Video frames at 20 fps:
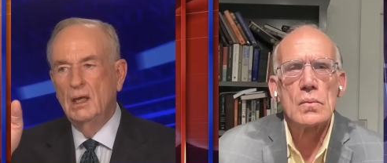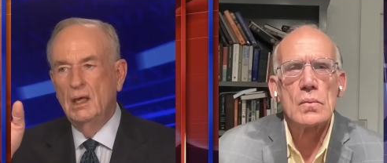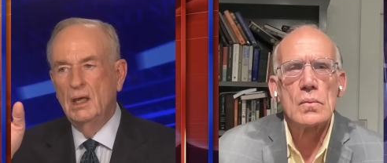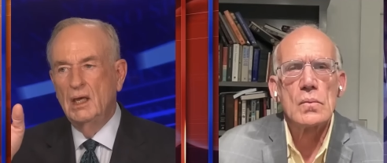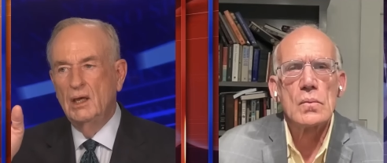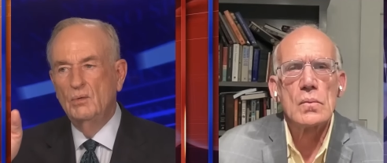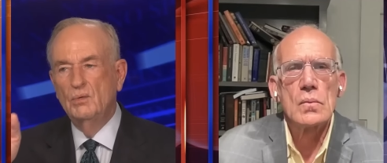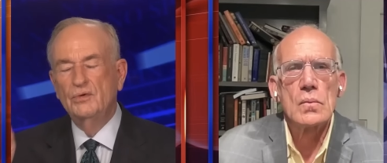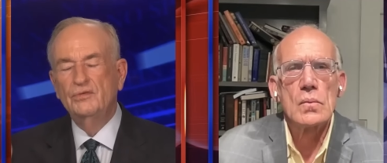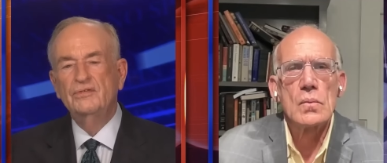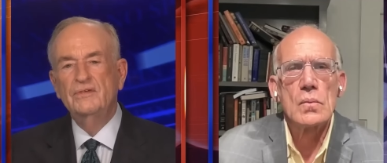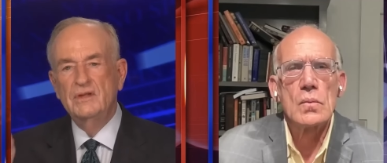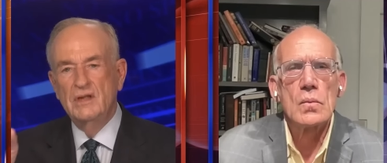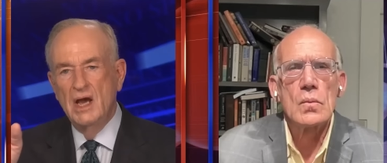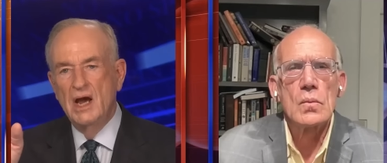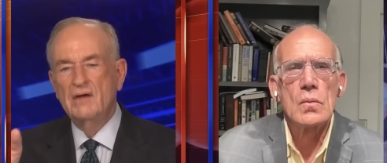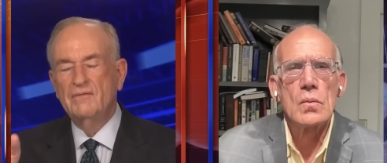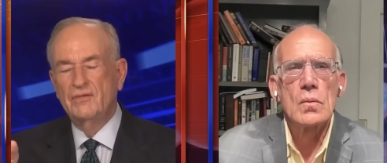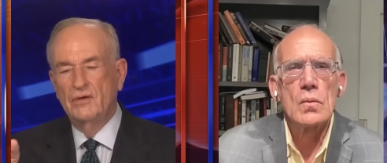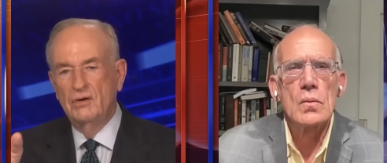Speaker 1: he was
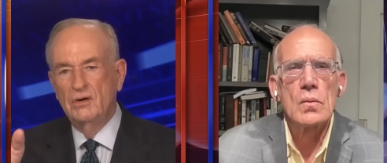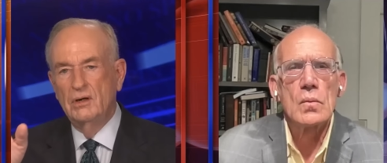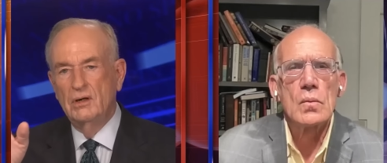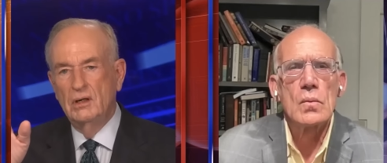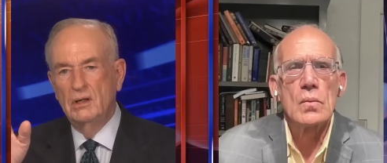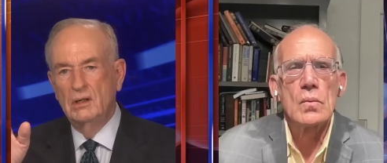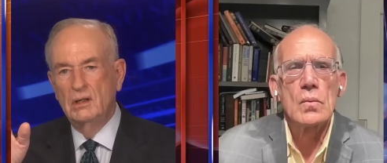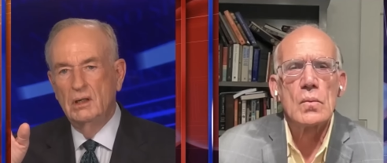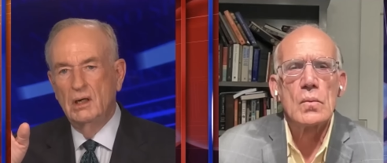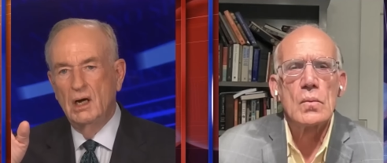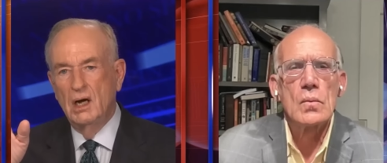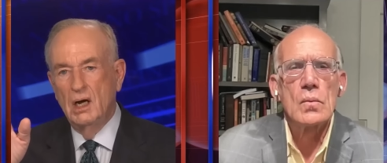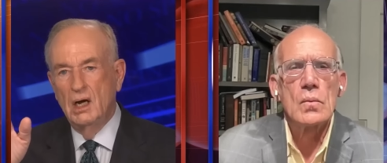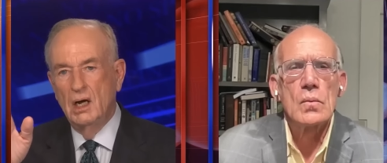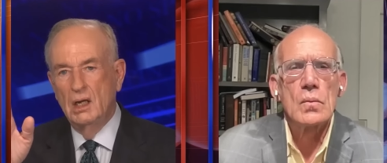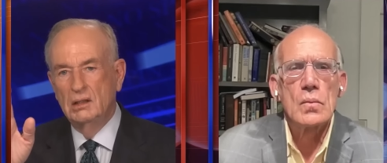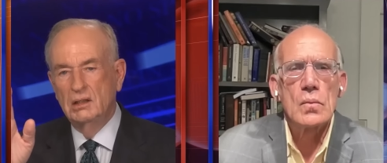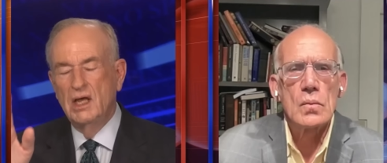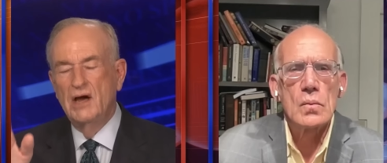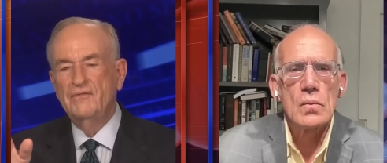never
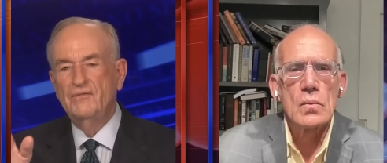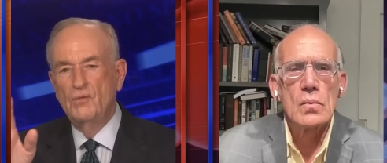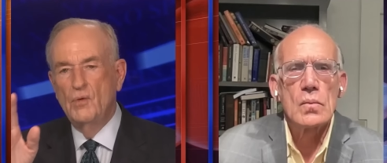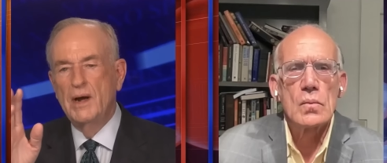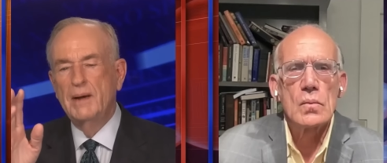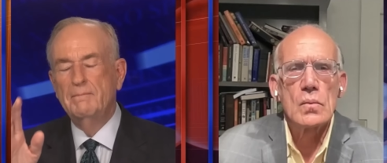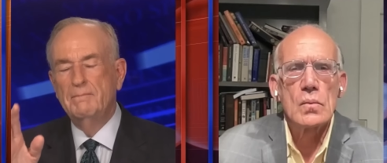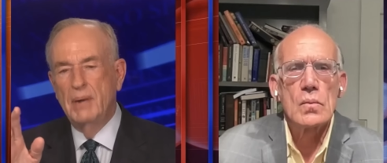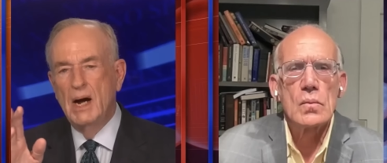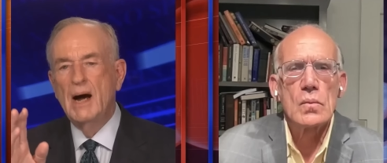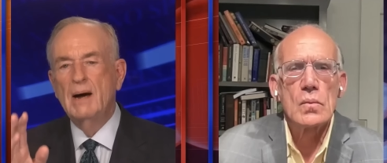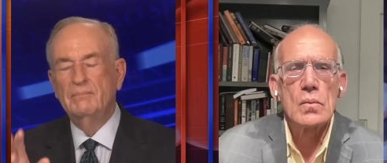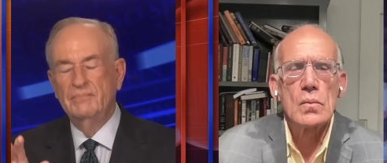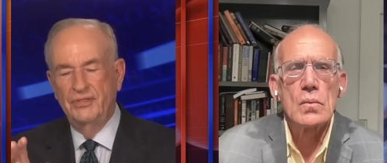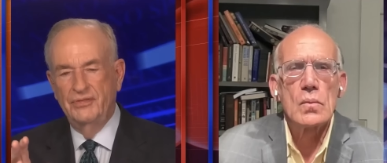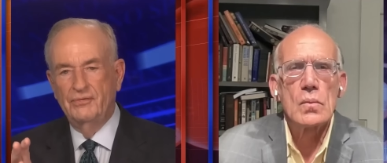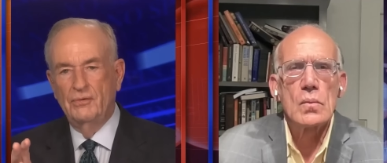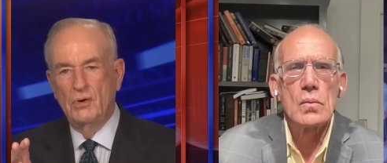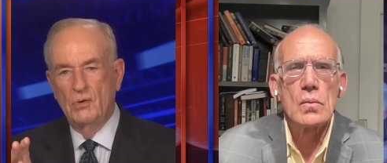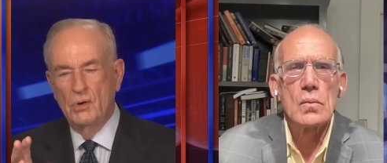a left wing bomb
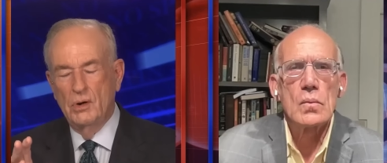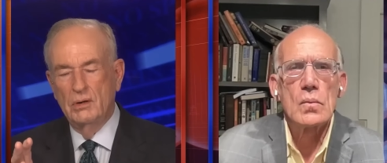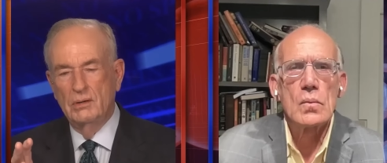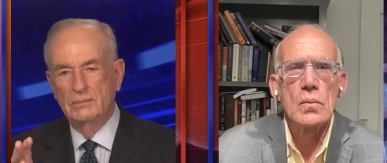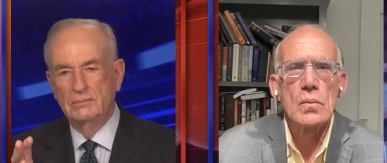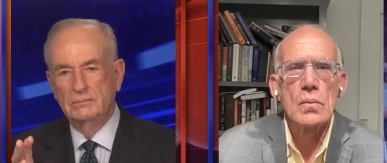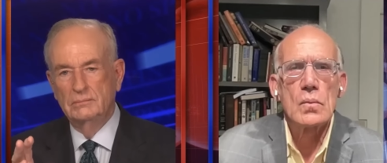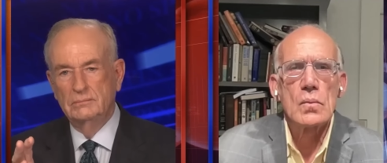thrower.